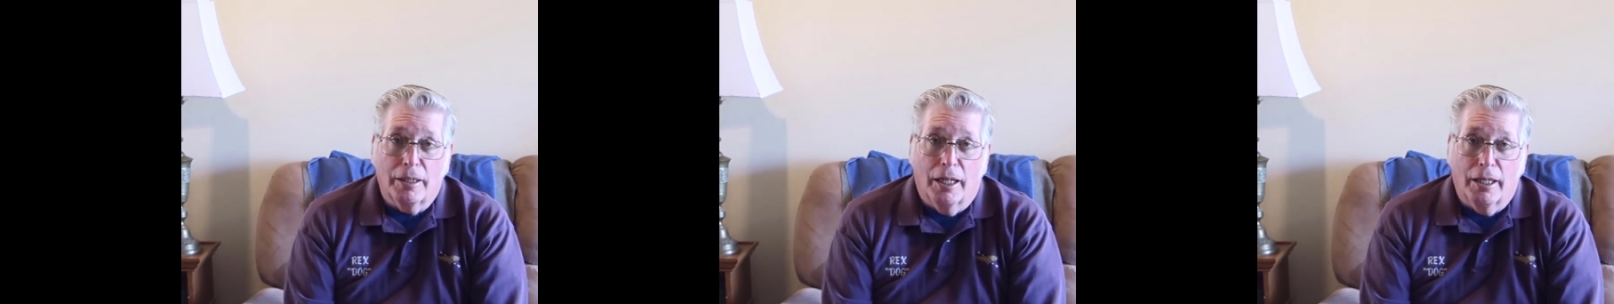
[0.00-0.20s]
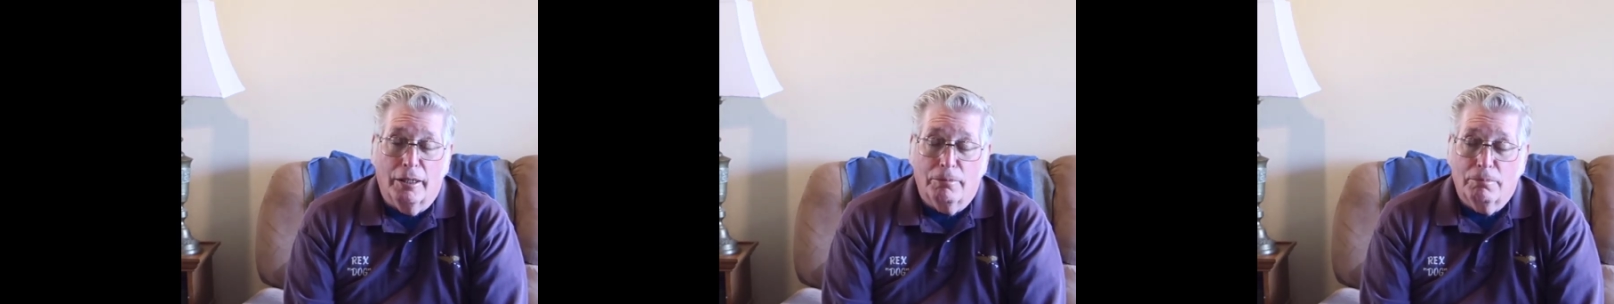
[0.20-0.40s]

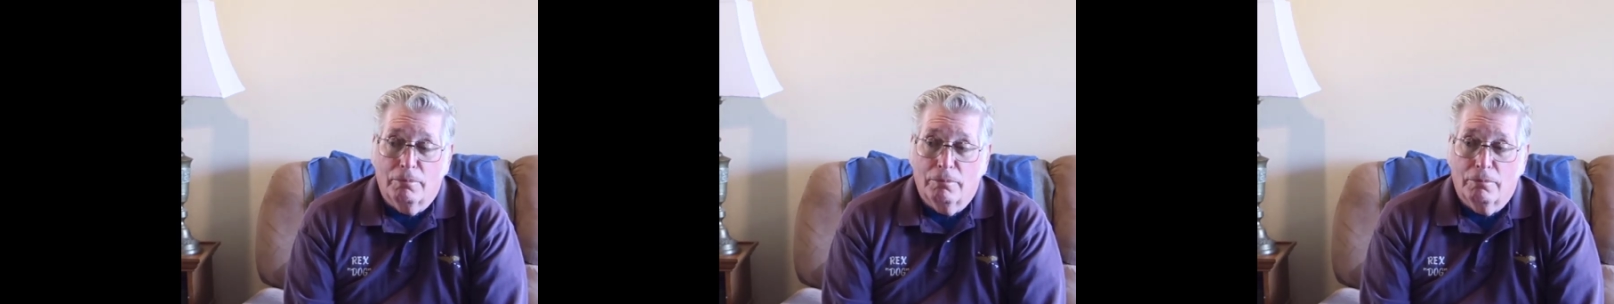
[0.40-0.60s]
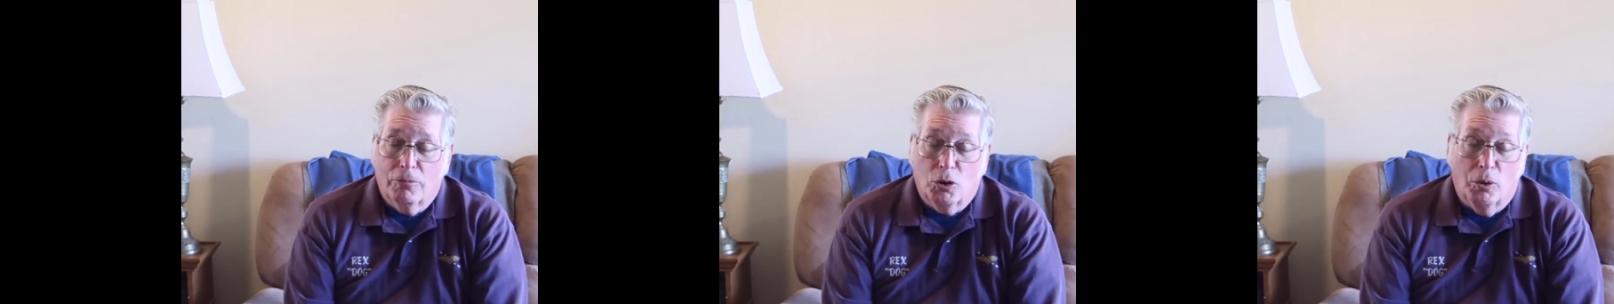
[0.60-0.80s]
I
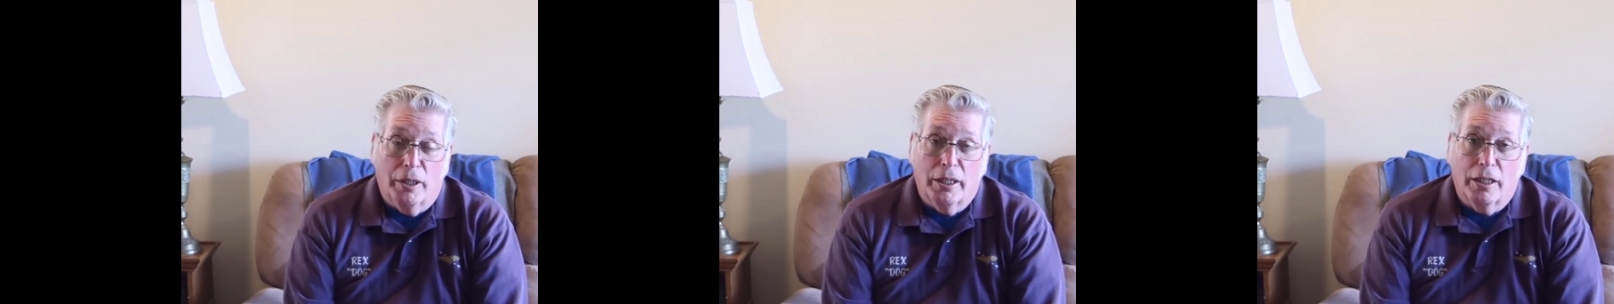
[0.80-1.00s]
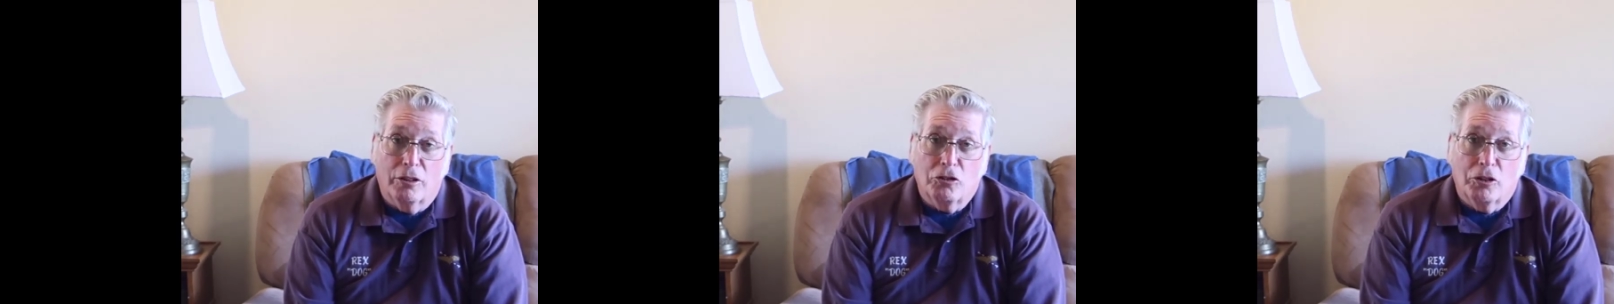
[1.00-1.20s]

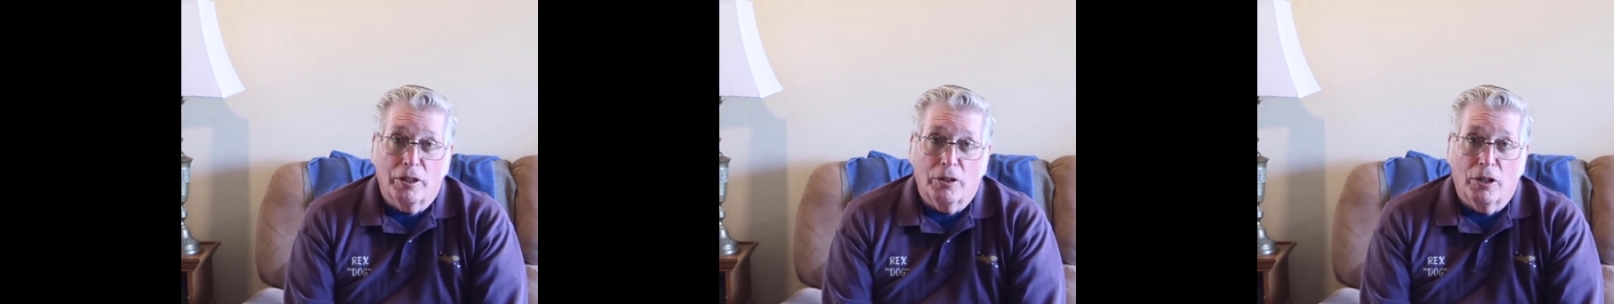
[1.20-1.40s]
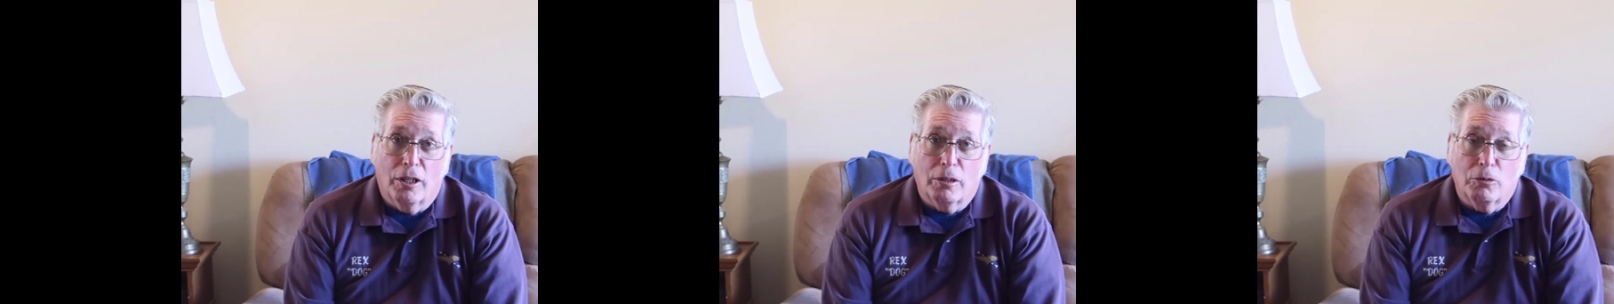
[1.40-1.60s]
quite honestly
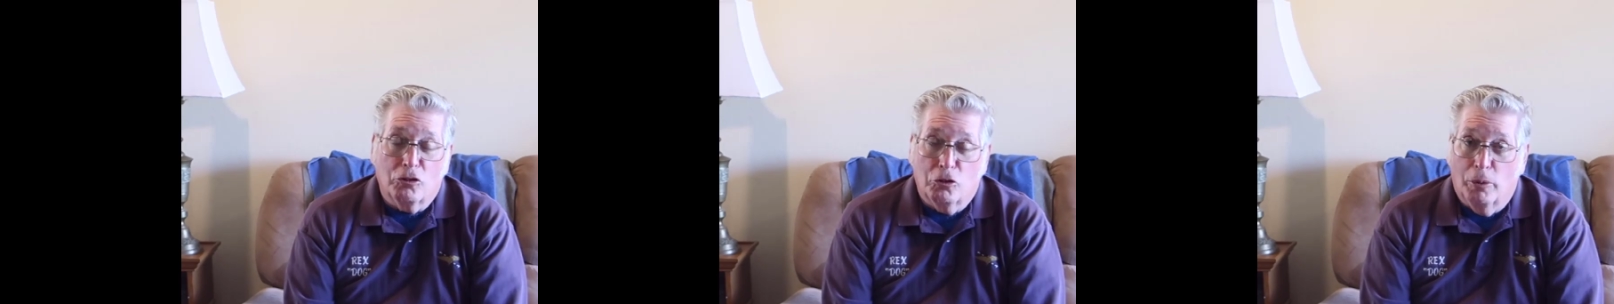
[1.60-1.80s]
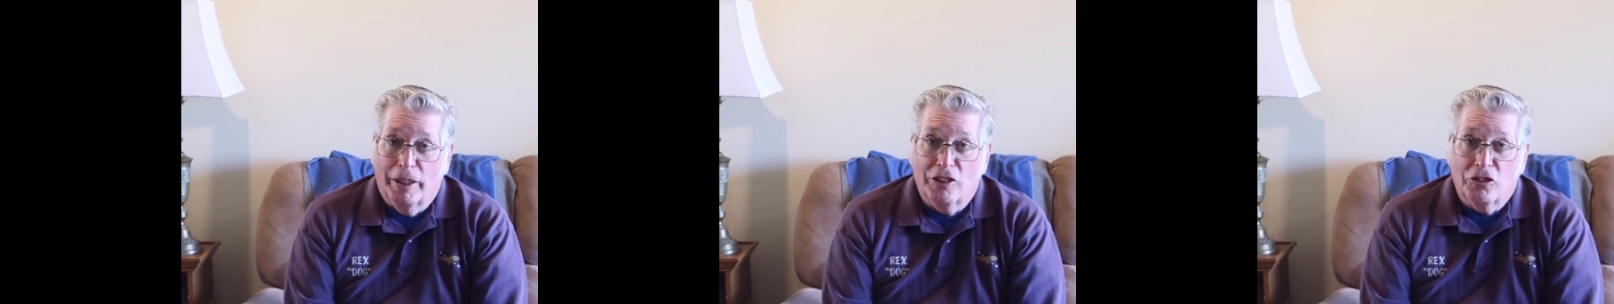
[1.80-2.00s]
thought it
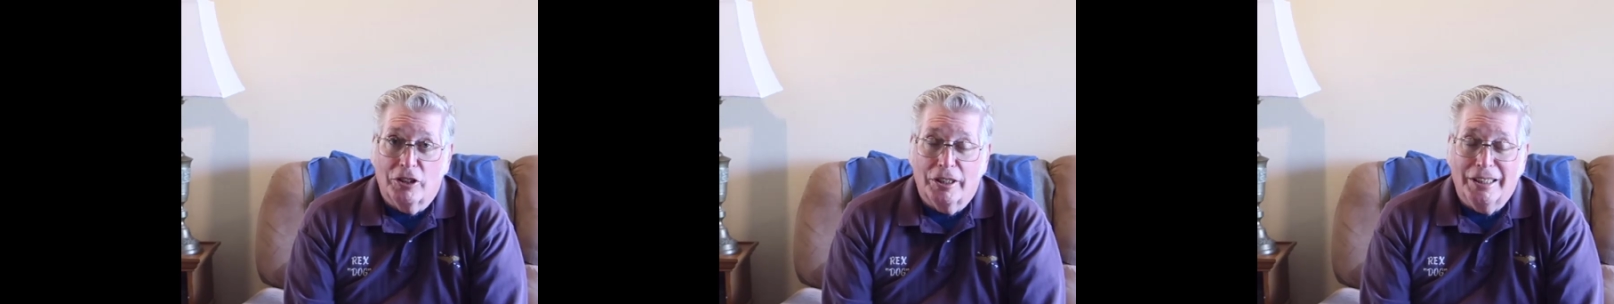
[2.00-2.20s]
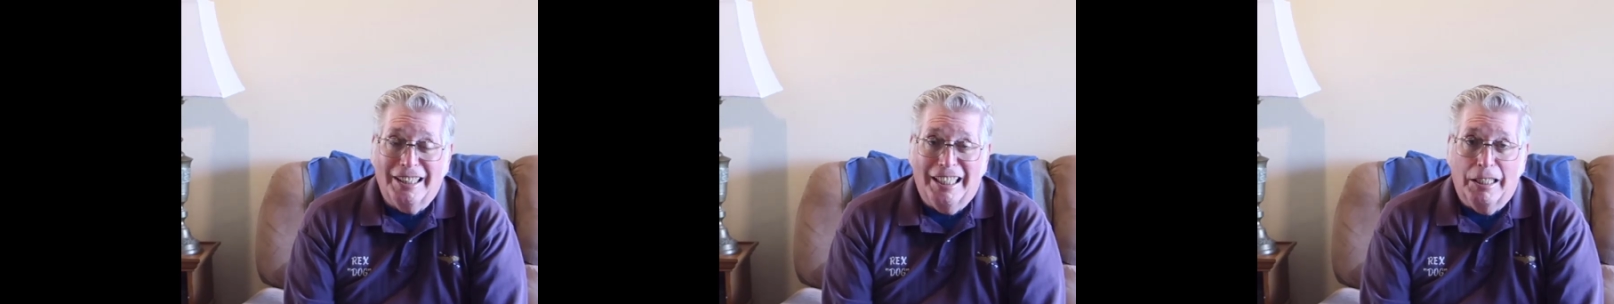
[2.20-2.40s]
was a waste
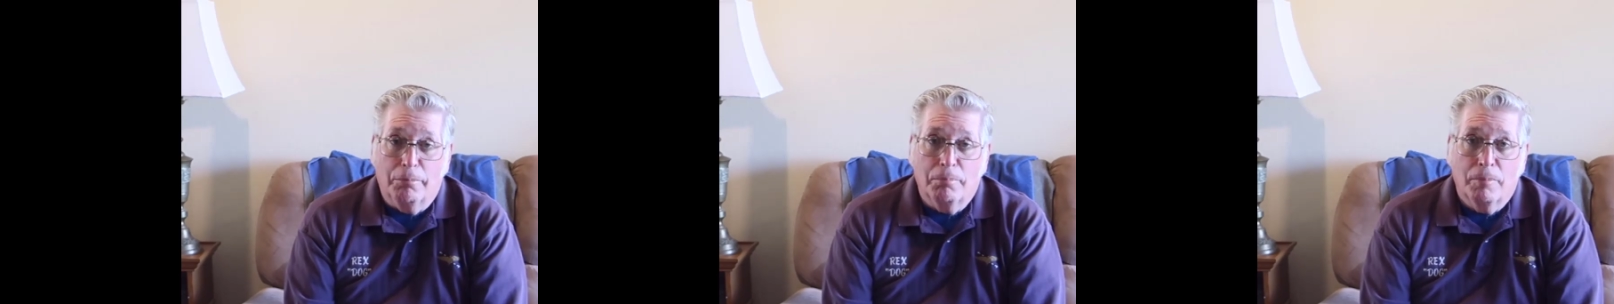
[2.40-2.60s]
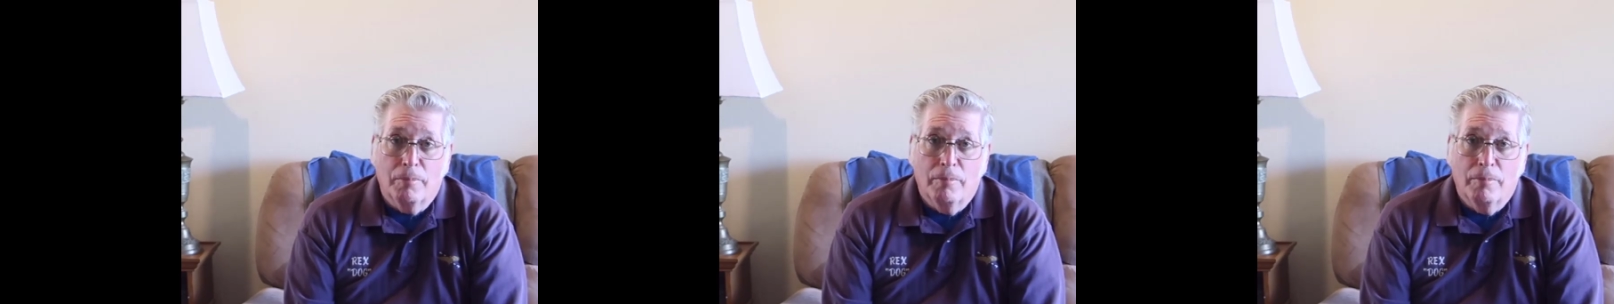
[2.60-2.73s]
of time.